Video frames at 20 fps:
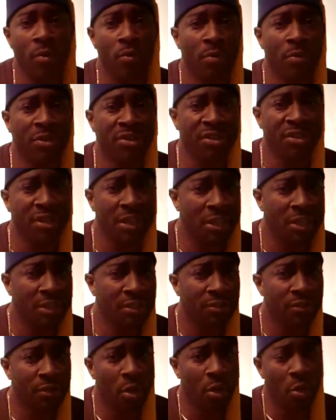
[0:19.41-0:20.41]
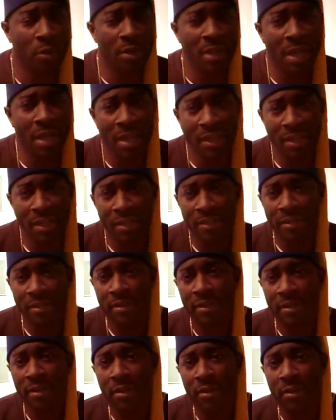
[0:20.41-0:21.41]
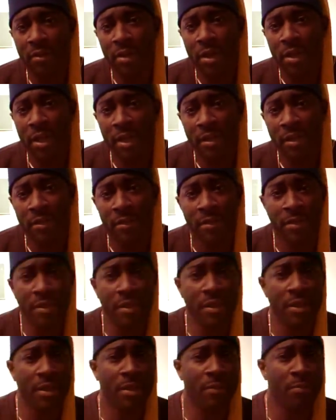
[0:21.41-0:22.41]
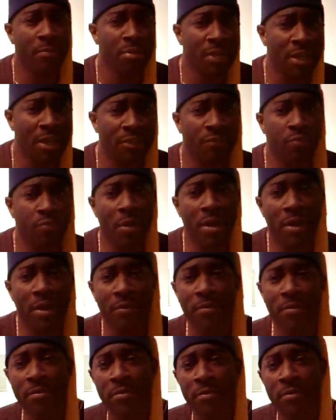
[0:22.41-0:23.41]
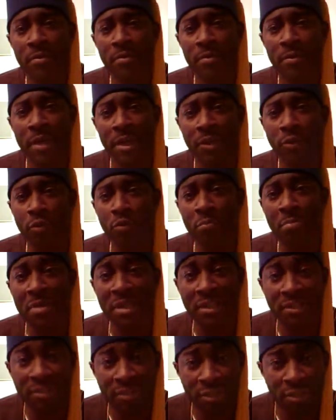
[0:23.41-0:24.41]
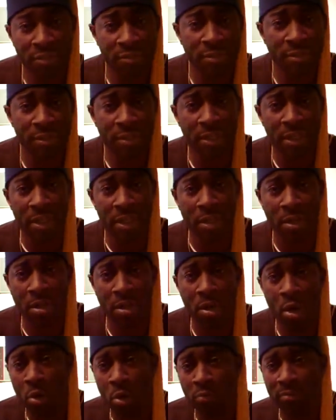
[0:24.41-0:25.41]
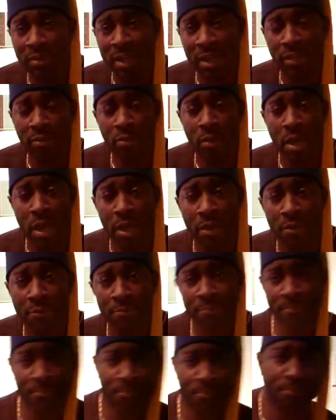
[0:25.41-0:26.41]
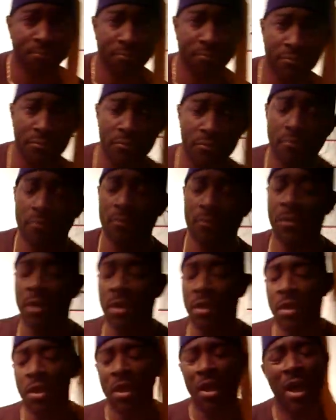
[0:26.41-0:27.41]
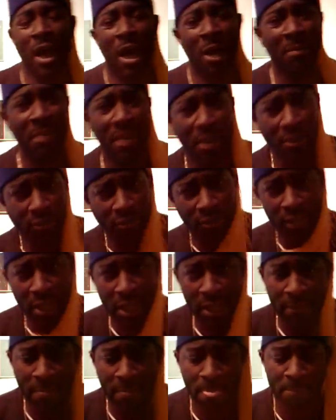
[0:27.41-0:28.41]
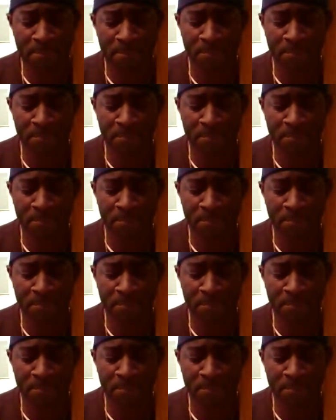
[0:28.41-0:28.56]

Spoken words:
which is located in the place where they do business called Dayton, Ohio. I'm here today